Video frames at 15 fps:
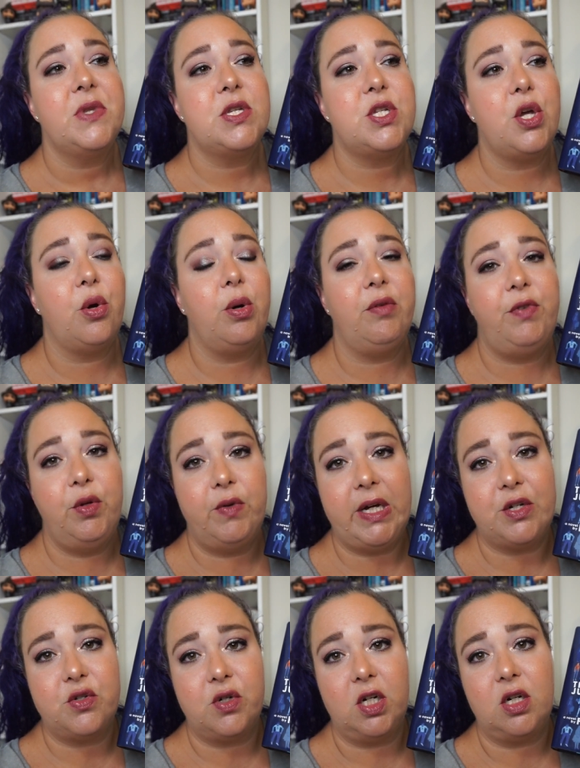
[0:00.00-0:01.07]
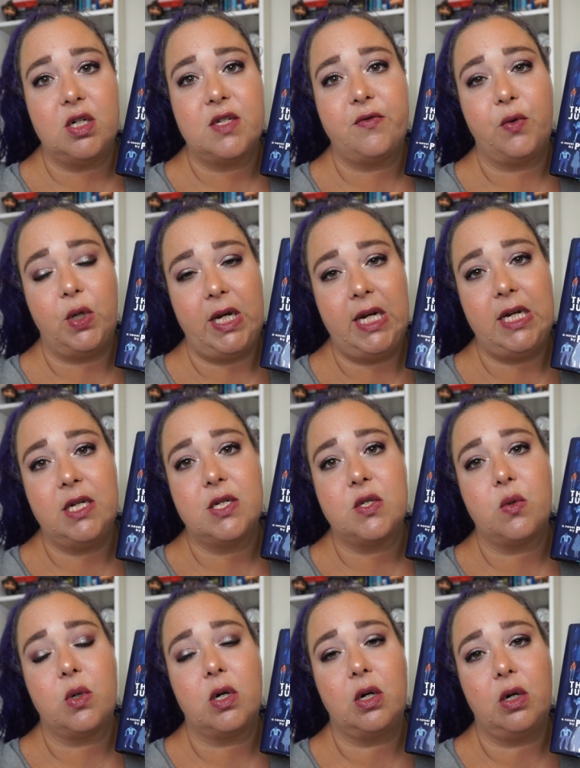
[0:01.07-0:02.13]
So if you've got triggers for eating
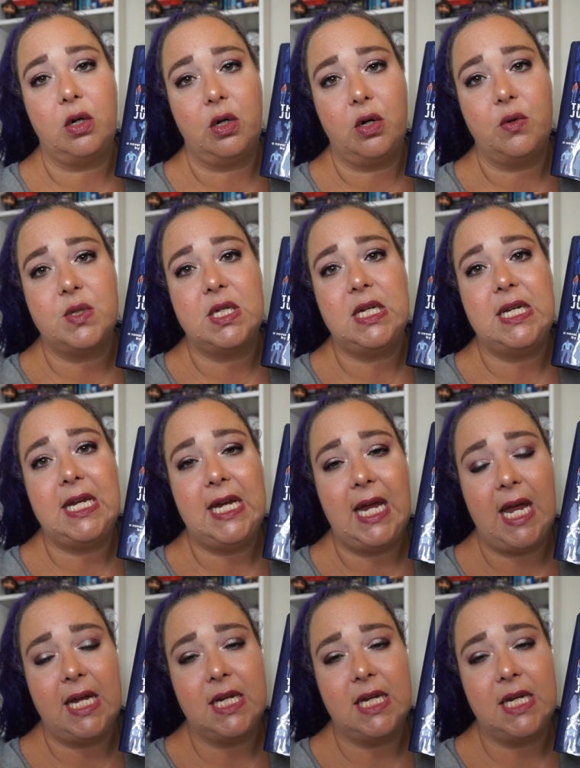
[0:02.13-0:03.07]
disorder or OCD,